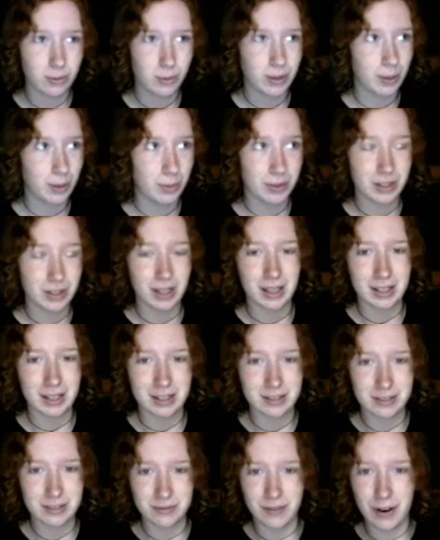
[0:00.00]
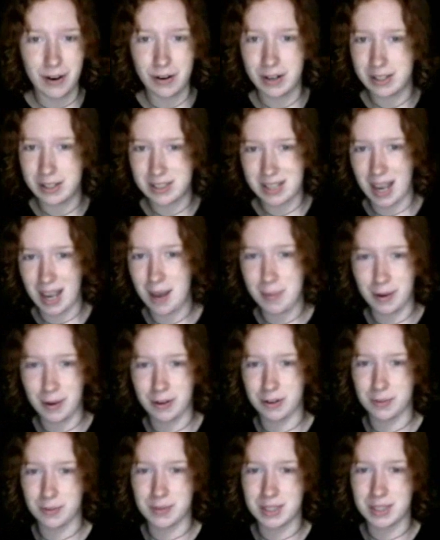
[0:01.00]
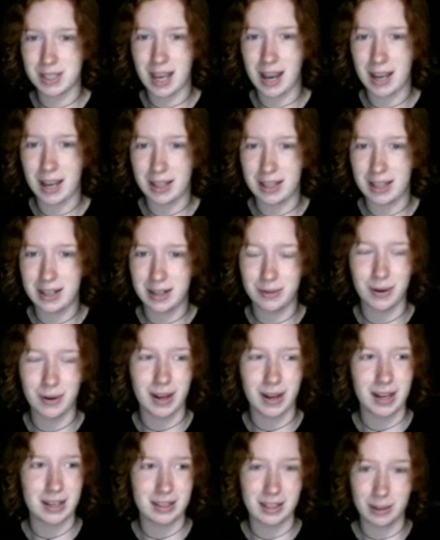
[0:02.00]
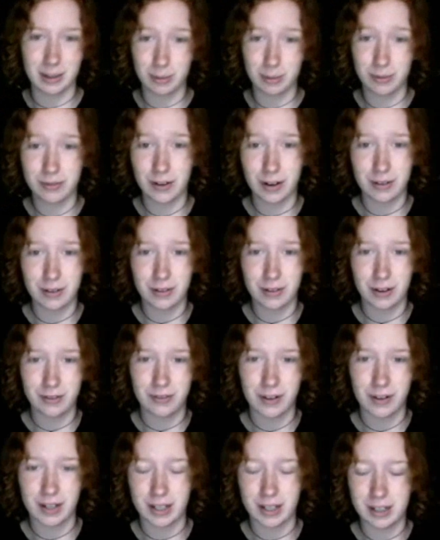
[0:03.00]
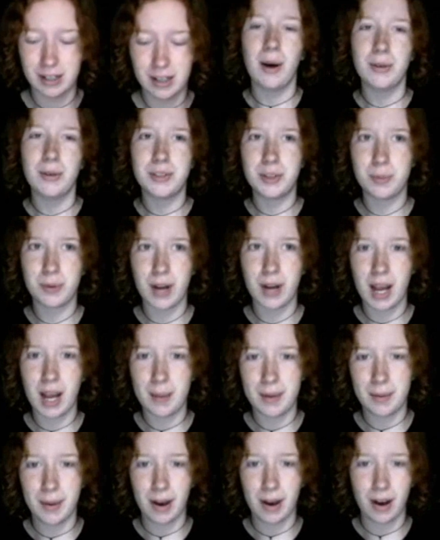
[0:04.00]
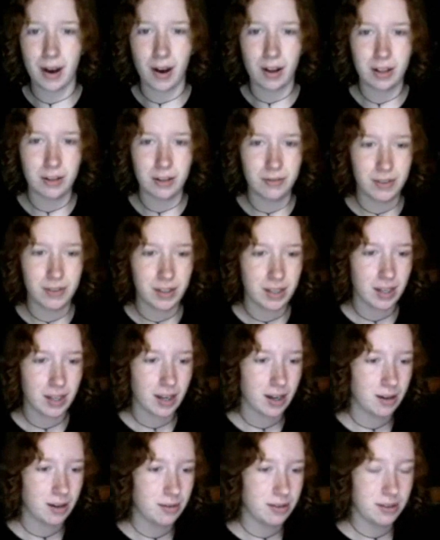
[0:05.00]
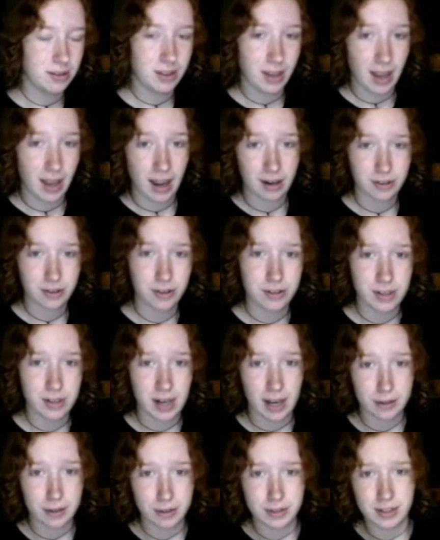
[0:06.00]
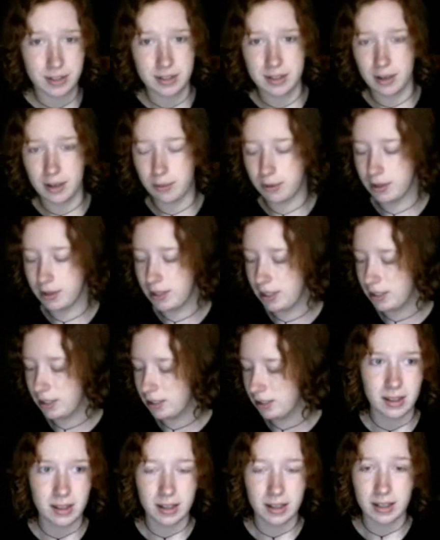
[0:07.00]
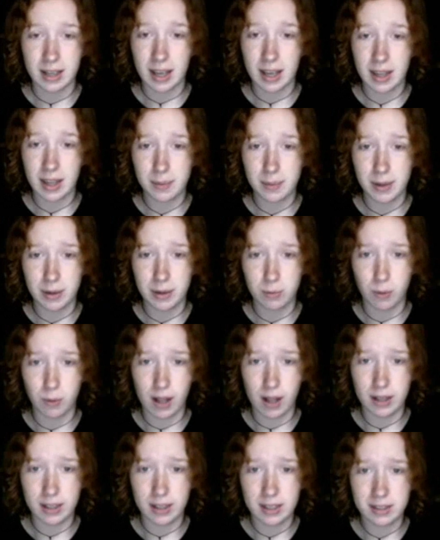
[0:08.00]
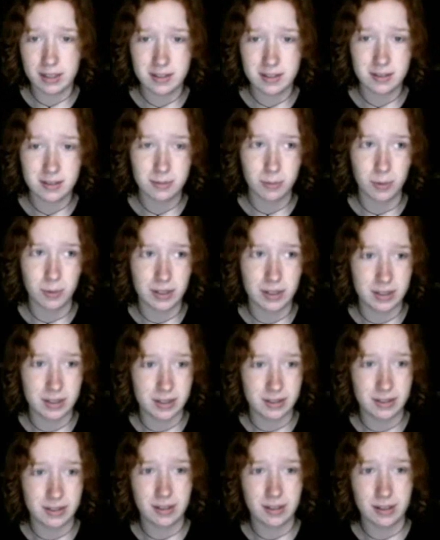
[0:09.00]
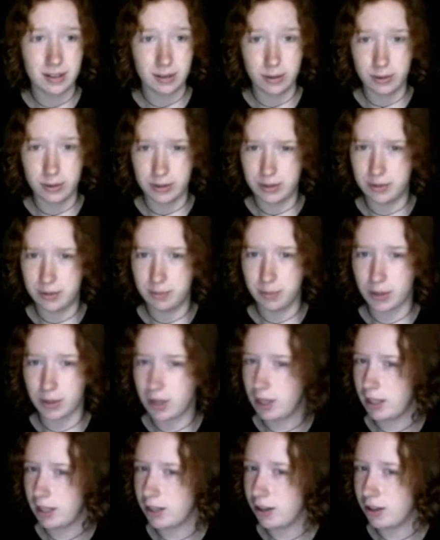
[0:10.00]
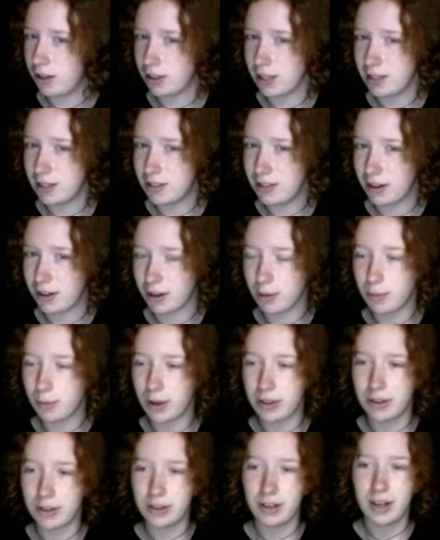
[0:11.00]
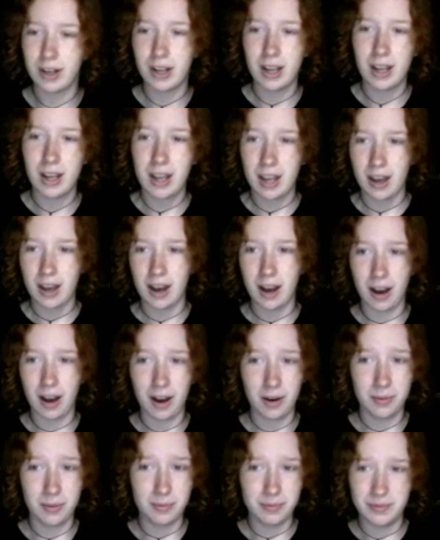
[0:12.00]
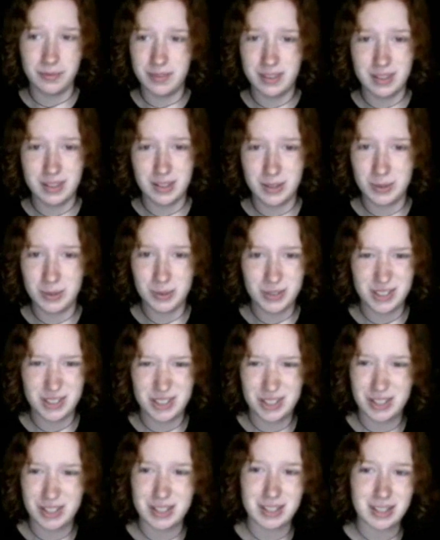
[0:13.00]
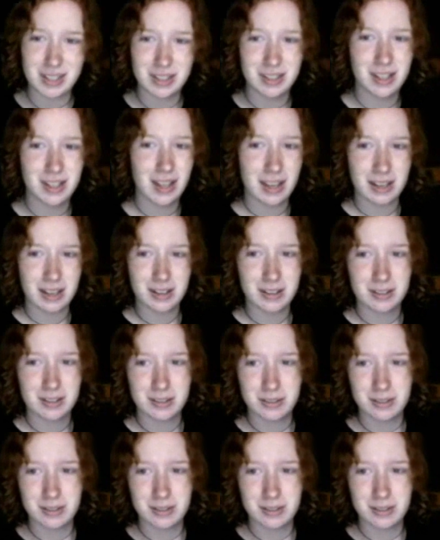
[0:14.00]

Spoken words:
that were like very Scott Pilgrim style anyway, and like were very, very funny. I was super happy about all of the actors and actresses that were in it. The guy that played Wallace who's Macaulay Culkin's younger brother, was just like